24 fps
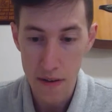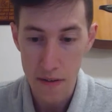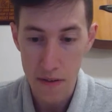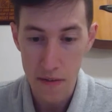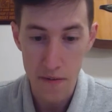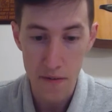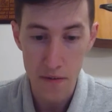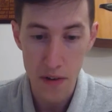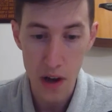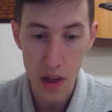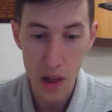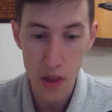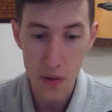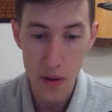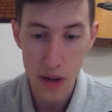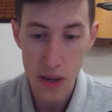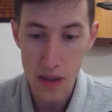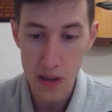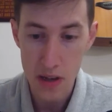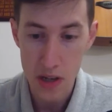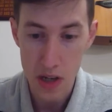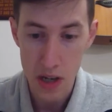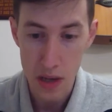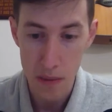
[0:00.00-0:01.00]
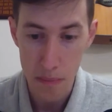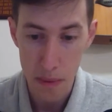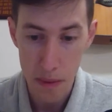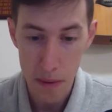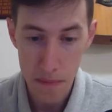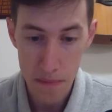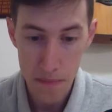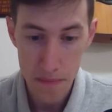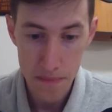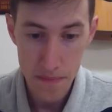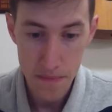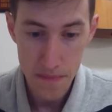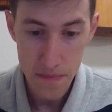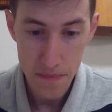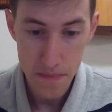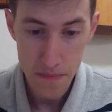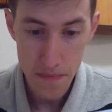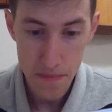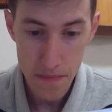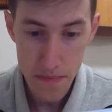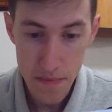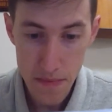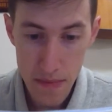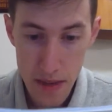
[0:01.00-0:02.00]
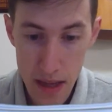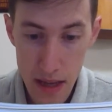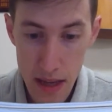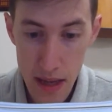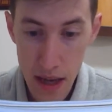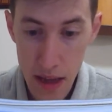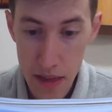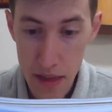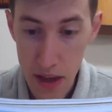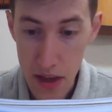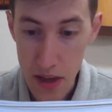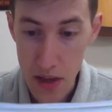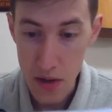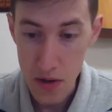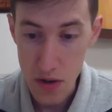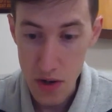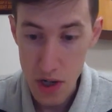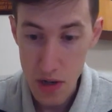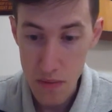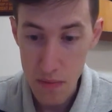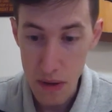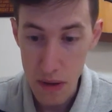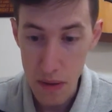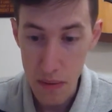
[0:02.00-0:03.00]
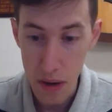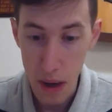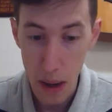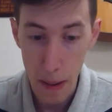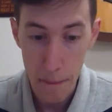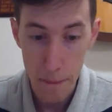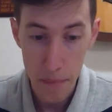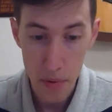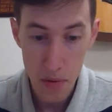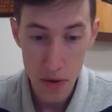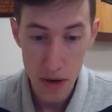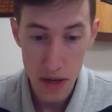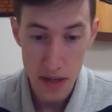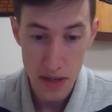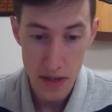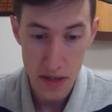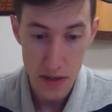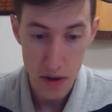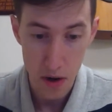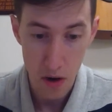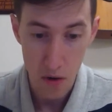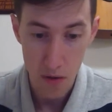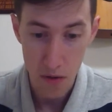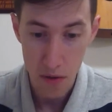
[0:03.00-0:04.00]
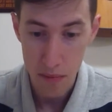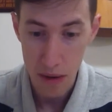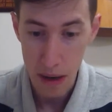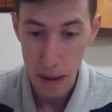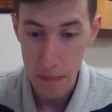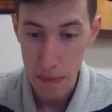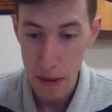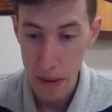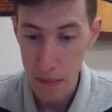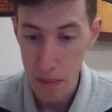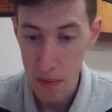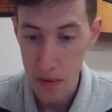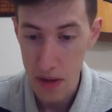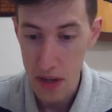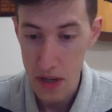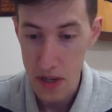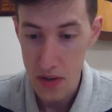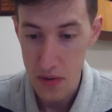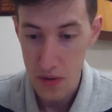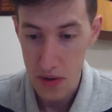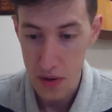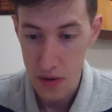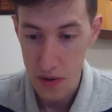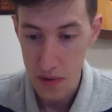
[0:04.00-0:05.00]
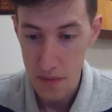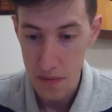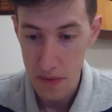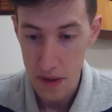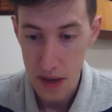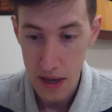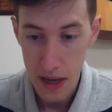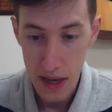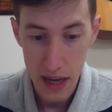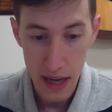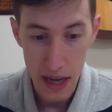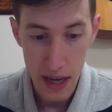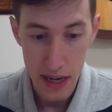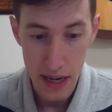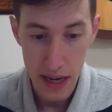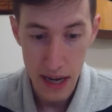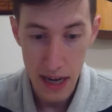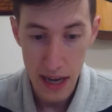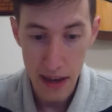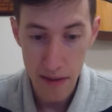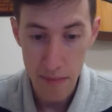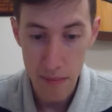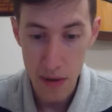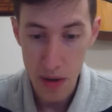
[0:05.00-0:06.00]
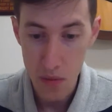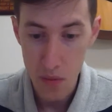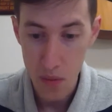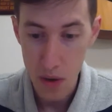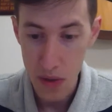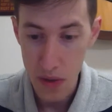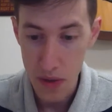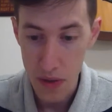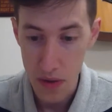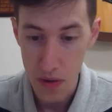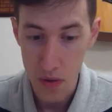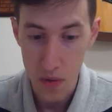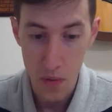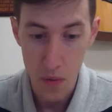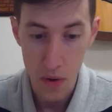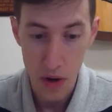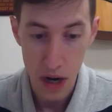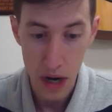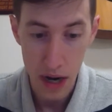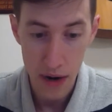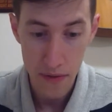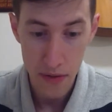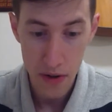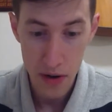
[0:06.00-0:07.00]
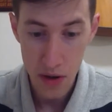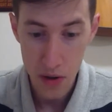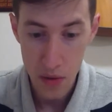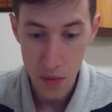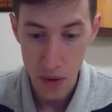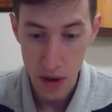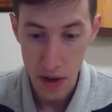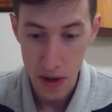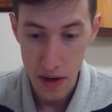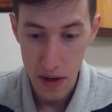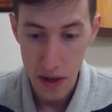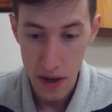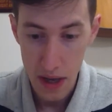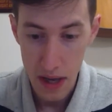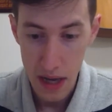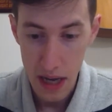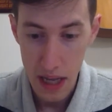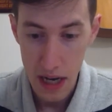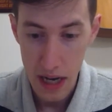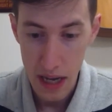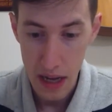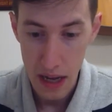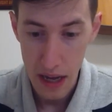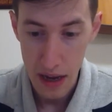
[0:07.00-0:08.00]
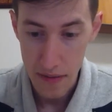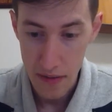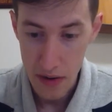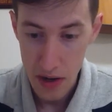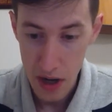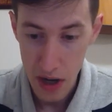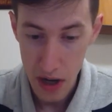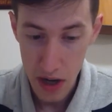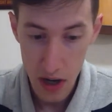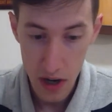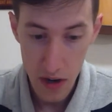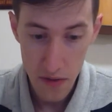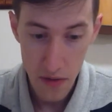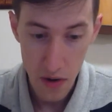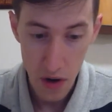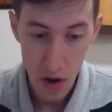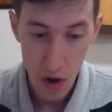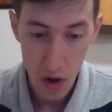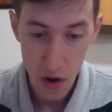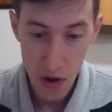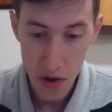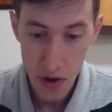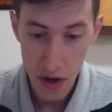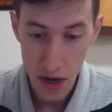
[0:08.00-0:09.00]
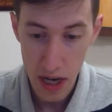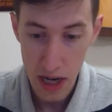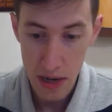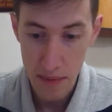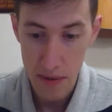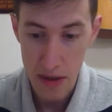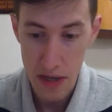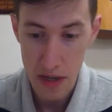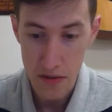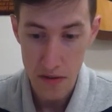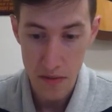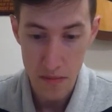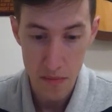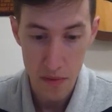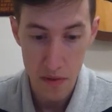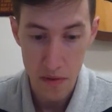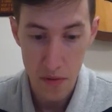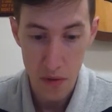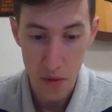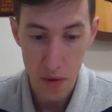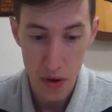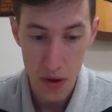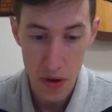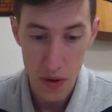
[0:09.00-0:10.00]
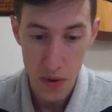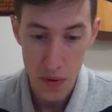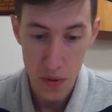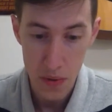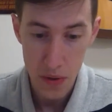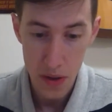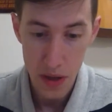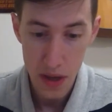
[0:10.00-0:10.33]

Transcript: from following the sheep, that you should be a prince over my people Israel. And I have been with you wherever you went, and have cut off all your enemies from before you.